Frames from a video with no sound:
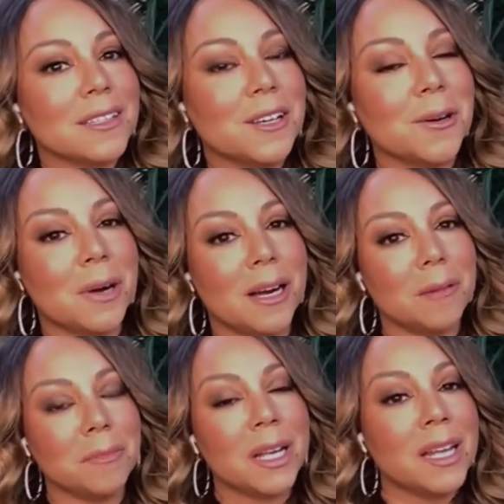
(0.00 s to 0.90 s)
So
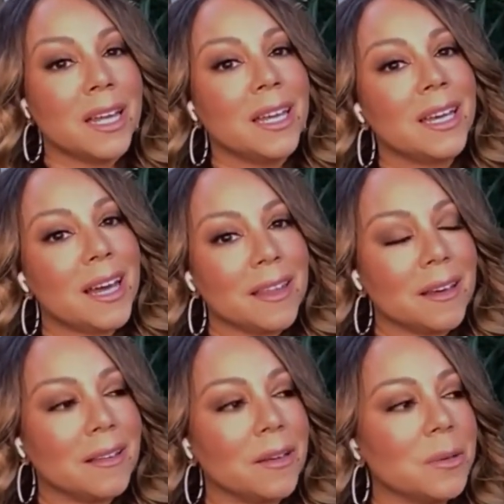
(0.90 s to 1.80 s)

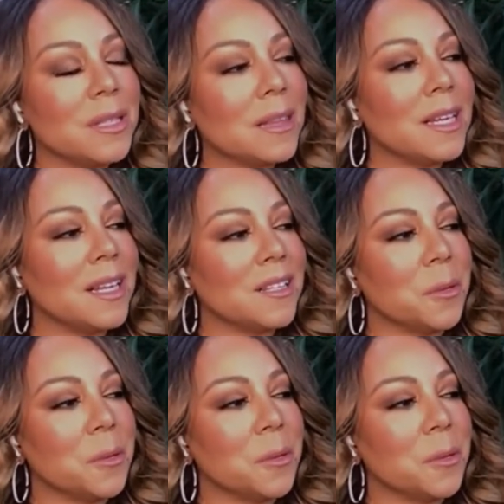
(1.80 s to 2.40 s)
there was nothing